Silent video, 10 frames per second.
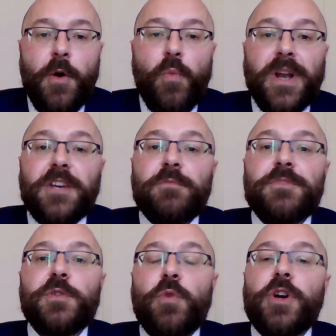When it
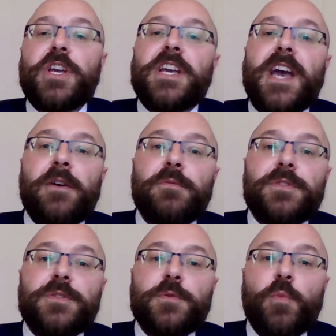comes to working
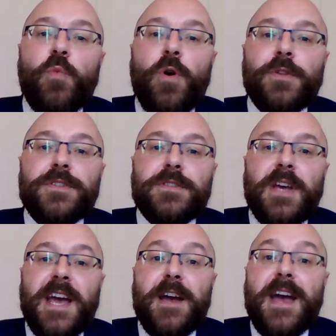out
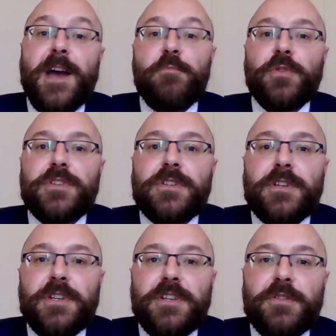how
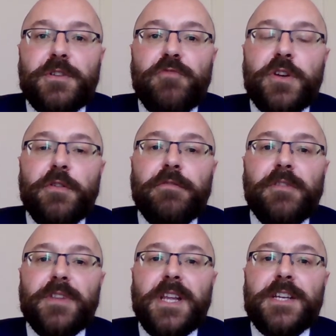much you can recover
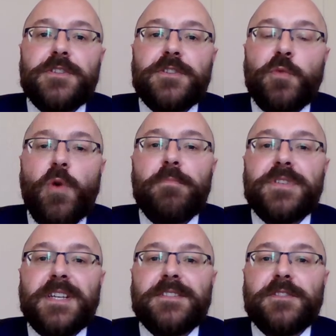in relation to the
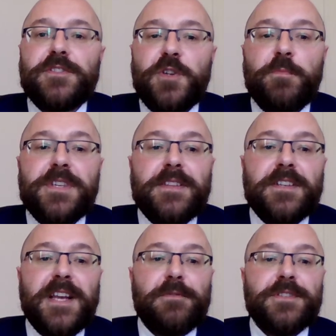1% and
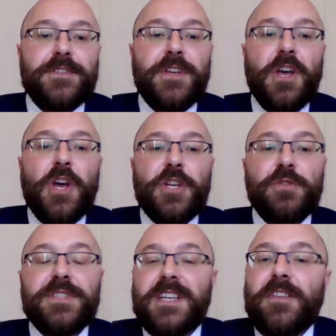2% allowances,
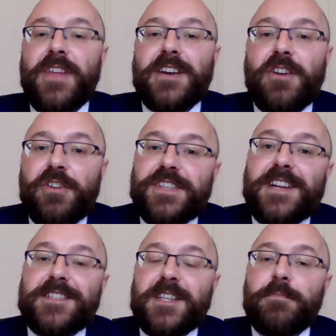you'll see that can't
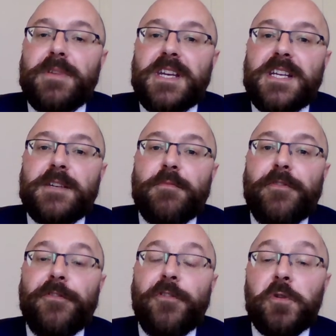actually be
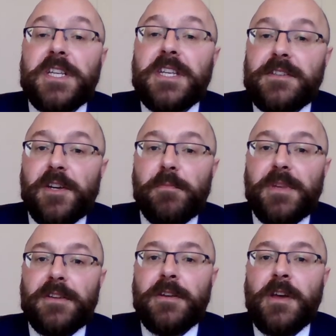fully
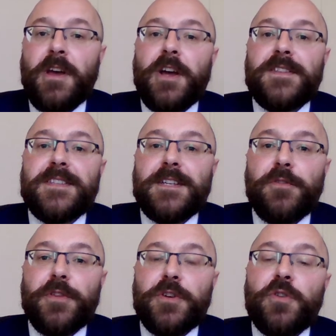determined
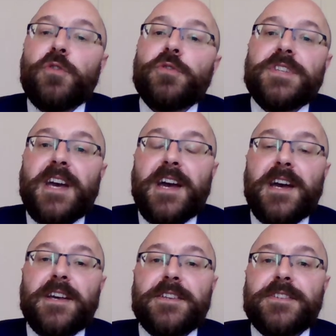until the court
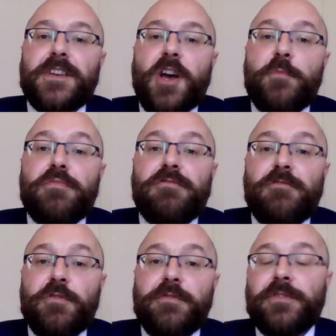has
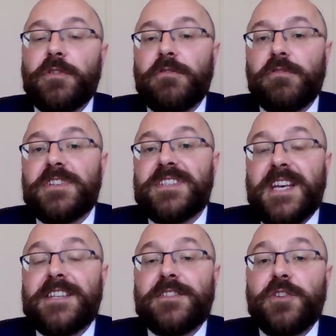approved or
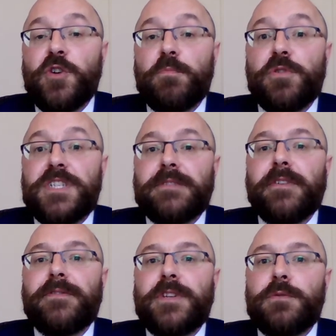assessed your budget
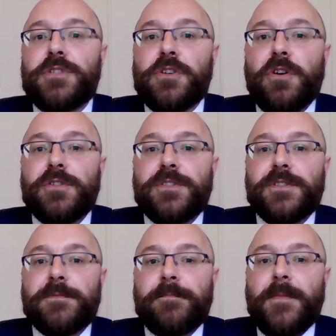for future costs.